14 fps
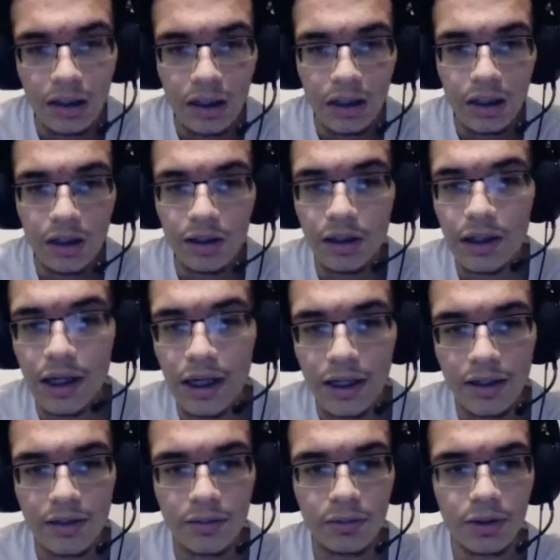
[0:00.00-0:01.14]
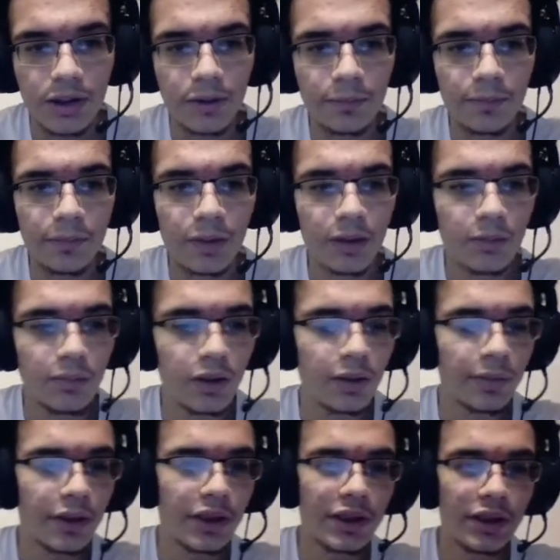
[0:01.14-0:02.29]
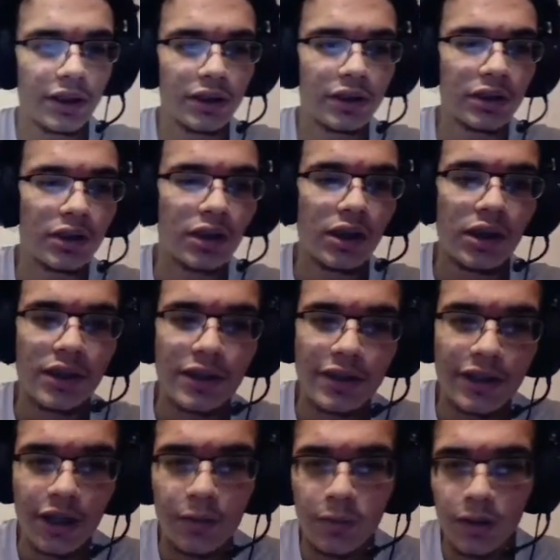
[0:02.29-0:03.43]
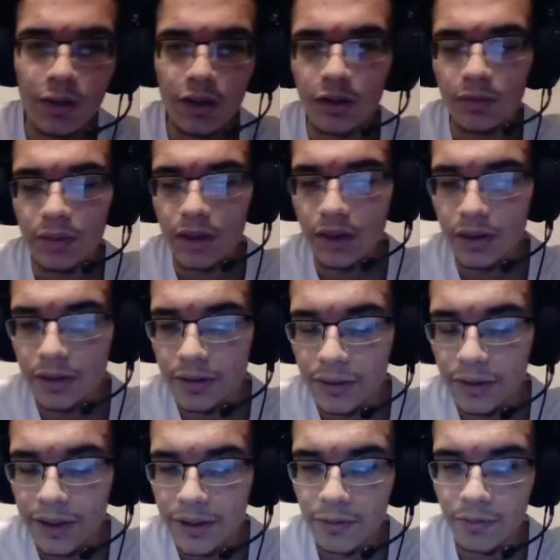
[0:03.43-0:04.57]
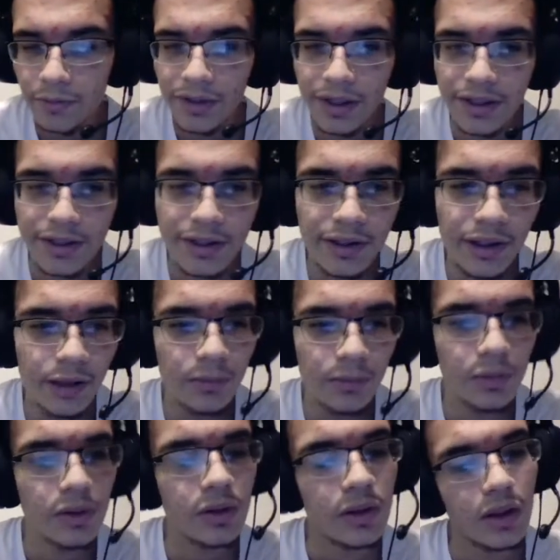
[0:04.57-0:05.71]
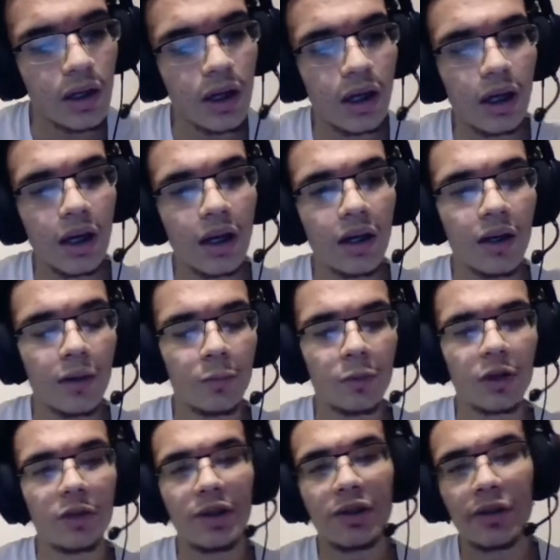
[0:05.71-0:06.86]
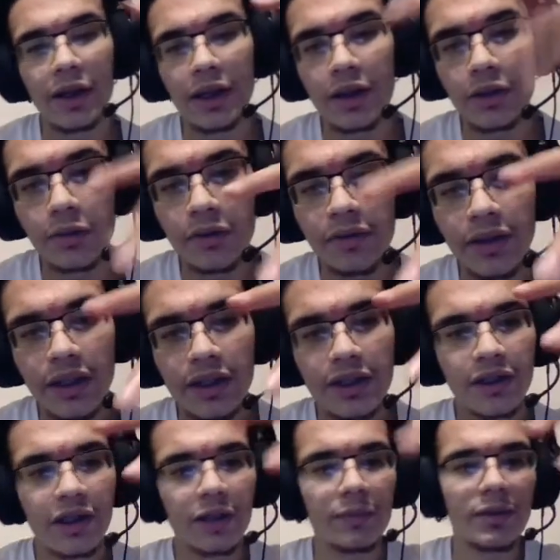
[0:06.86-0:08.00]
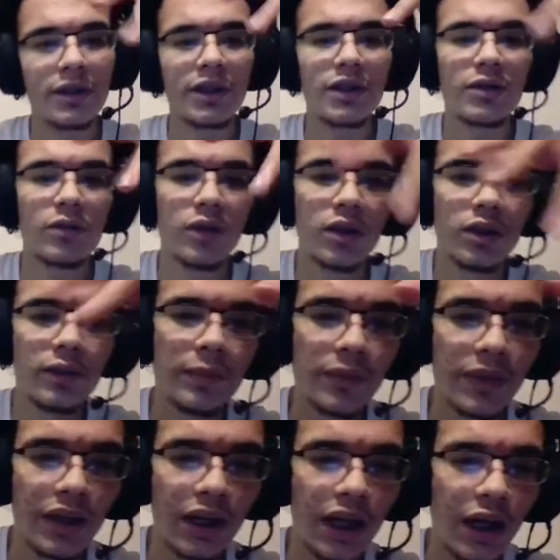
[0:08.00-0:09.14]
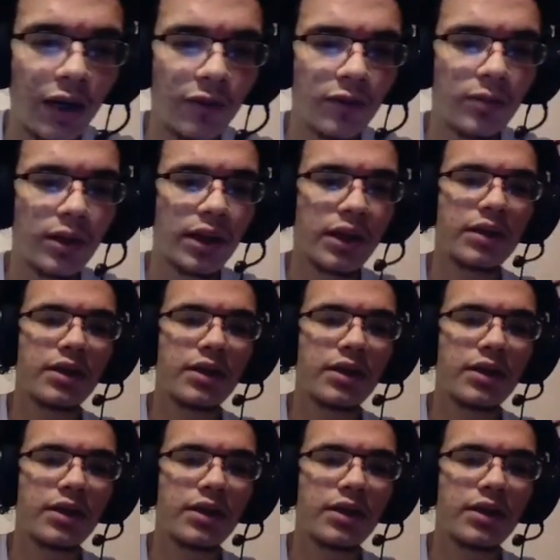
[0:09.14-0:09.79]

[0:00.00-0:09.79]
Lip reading: Alright guys, what's up? Book of Picks here. Today we're going to be creating some fantasy lineups. We're going to be creating three fantasy lineups in this one that I have in mind.